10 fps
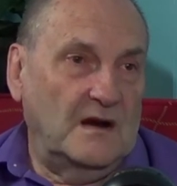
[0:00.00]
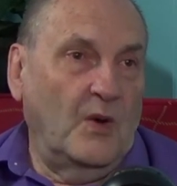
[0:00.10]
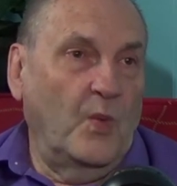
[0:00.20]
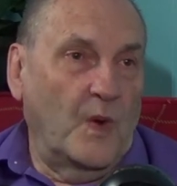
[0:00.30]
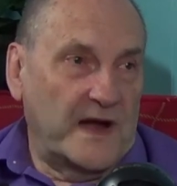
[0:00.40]

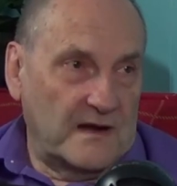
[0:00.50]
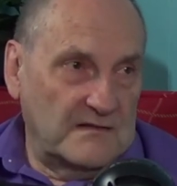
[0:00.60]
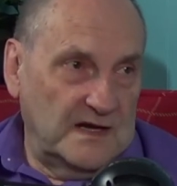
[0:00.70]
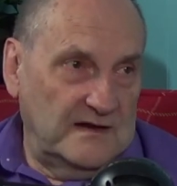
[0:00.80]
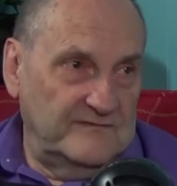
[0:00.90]

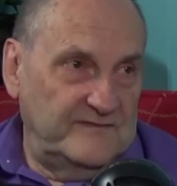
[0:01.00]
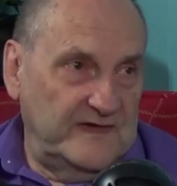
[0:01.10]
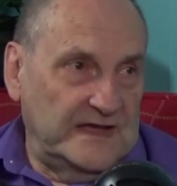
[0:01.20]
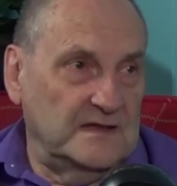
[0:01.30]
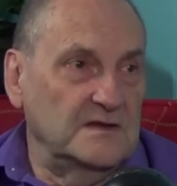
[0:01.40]
aware of
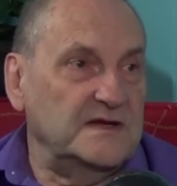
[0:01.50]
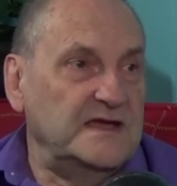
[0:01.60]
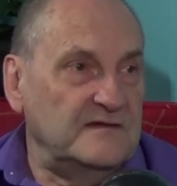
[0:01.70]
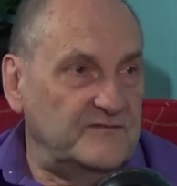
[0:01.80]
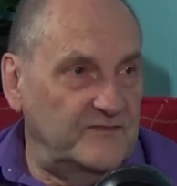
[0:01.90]
and
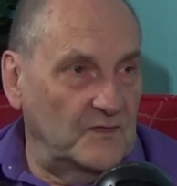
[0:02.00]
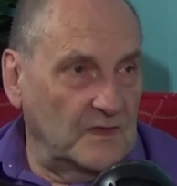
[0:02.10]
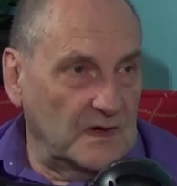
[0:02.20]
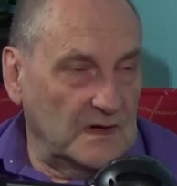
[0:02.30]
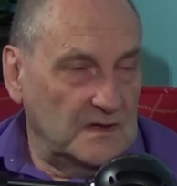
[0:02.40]
looking
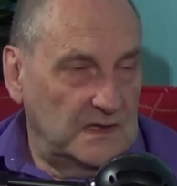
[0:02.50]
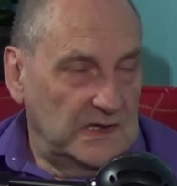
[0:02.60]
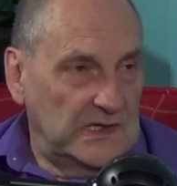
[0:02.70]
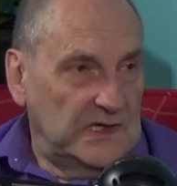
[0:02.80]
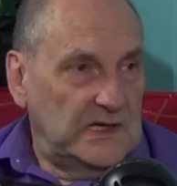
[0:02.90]
for
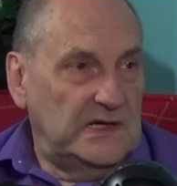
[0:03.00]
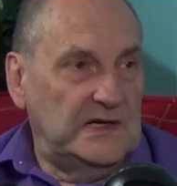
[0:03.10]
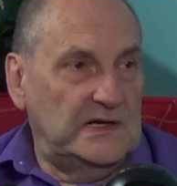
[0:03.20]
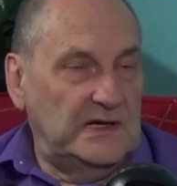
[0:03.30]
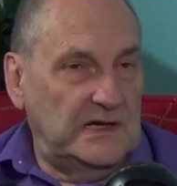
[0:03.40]

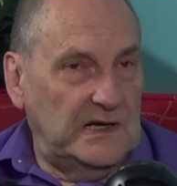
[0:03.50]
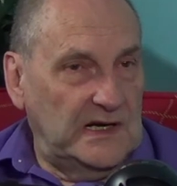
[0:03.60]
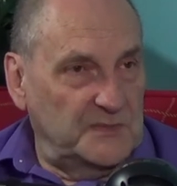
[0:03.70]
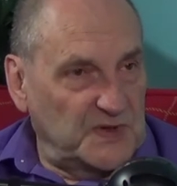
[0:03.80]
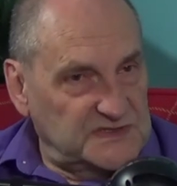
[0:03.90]

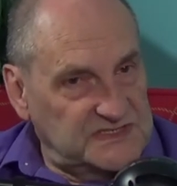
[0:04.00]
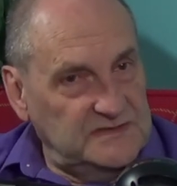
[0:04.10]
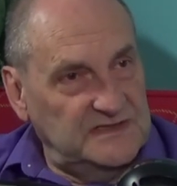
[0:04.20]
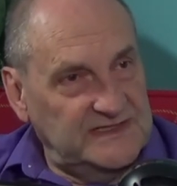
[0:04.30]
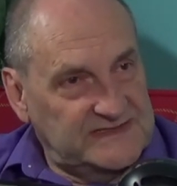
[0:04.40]

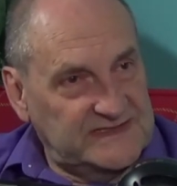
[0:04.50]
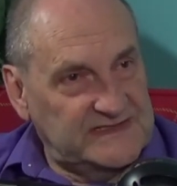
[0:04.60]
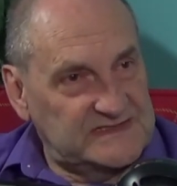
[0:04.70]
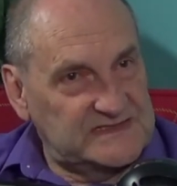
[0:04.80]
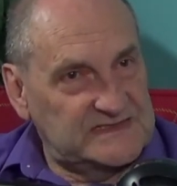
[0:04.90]

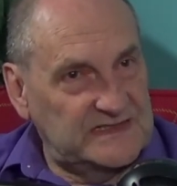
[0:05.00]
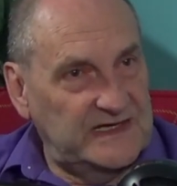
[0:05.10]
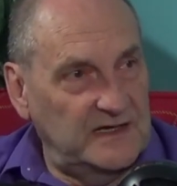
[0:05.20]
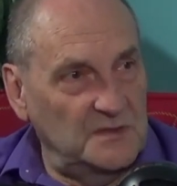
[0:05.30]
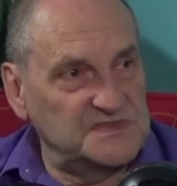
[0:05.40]
opportunities to
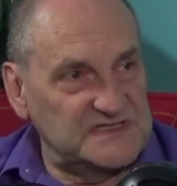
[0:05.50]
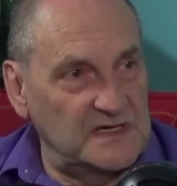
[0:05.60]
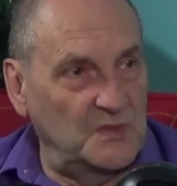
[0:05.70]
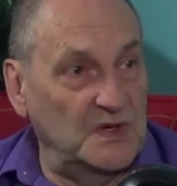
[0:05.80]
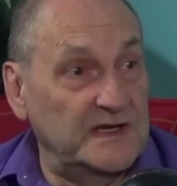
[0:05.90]
help
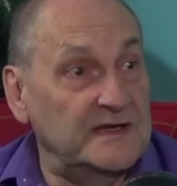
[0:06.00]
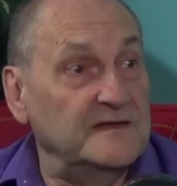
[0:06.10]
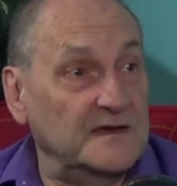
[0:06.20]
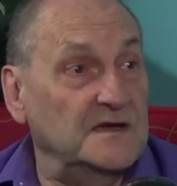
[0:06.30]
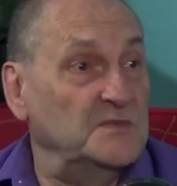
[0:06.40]
someone in
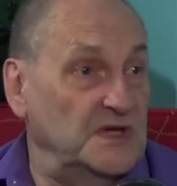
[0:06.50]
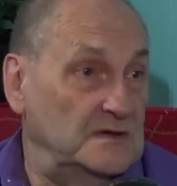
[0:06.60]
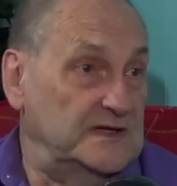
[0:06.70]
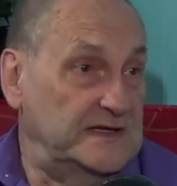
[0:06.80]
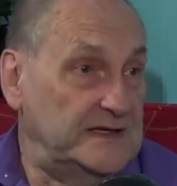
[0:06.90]
the
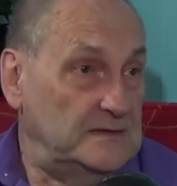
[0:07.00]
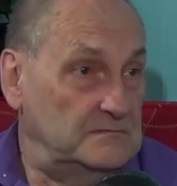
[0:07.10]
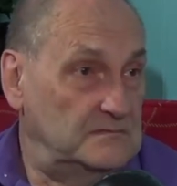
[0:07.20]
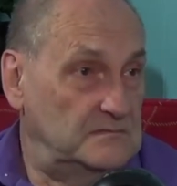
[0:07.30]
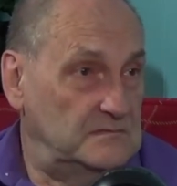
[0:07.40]
community.
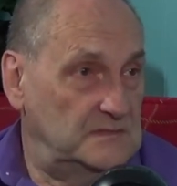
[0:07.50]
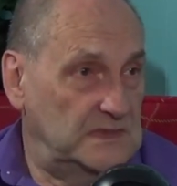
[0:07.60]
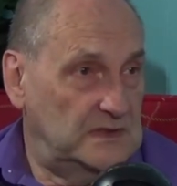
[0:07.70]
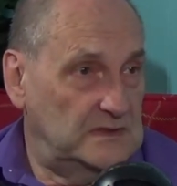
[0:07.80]
Yeah.